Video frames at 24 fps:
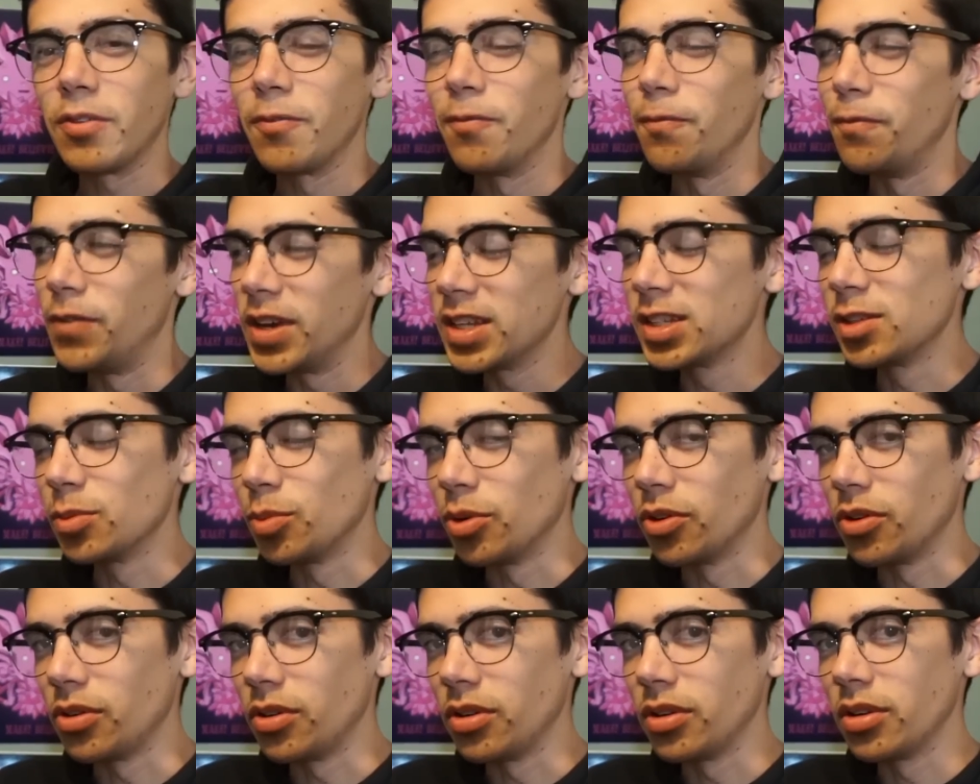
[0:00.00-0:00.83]

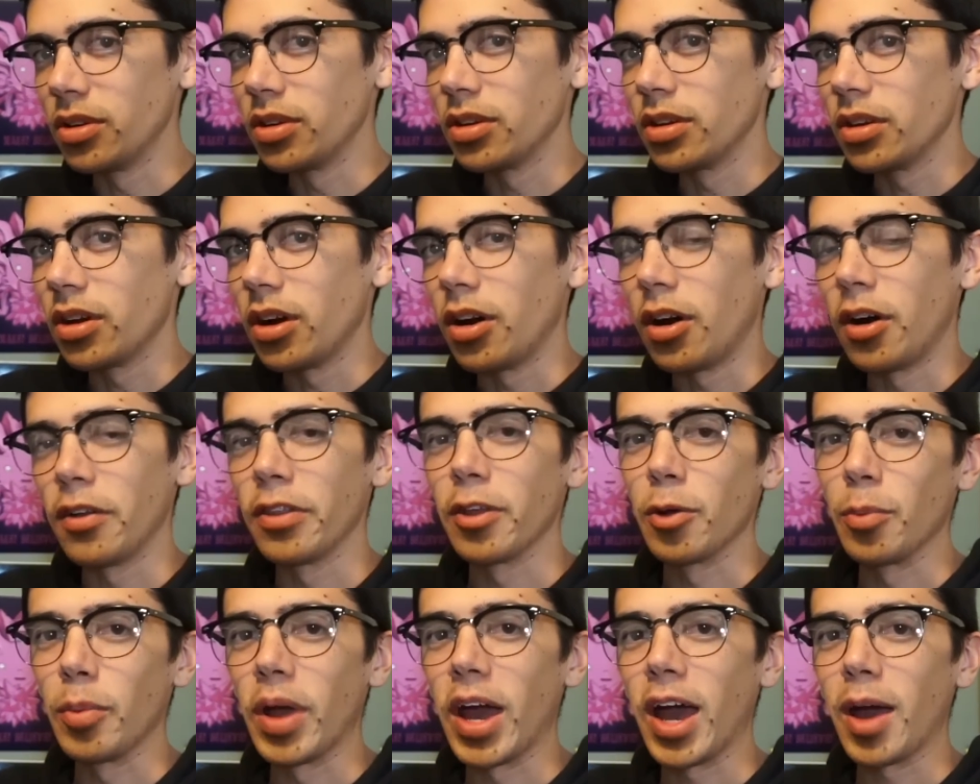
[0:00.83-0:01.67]
visible on
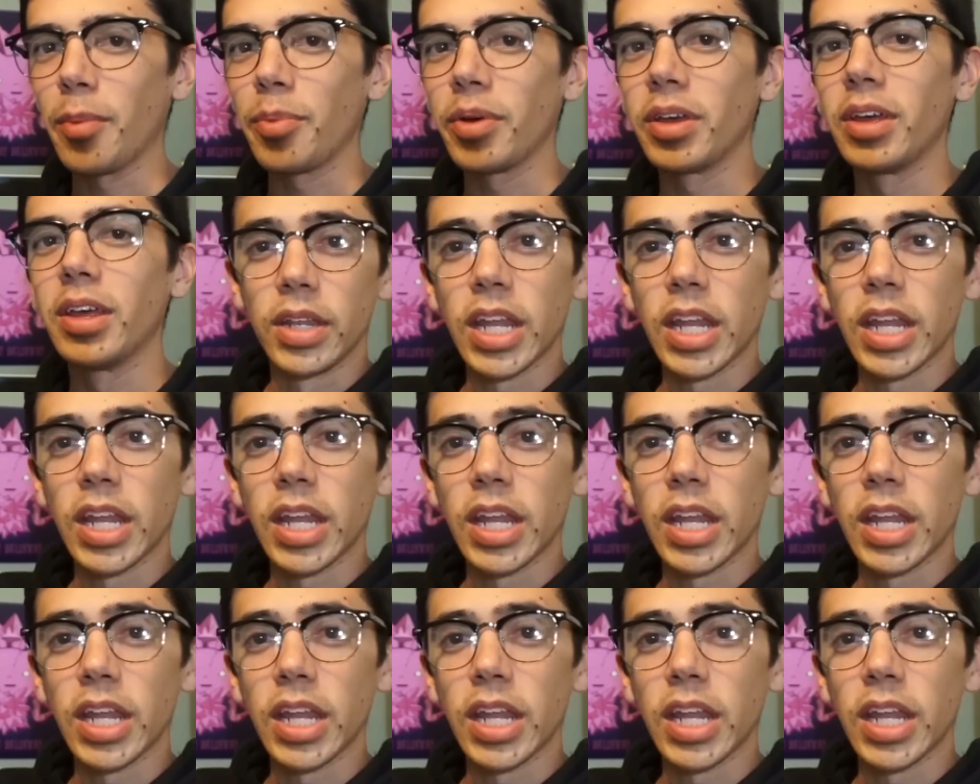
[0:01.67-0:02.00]
their map.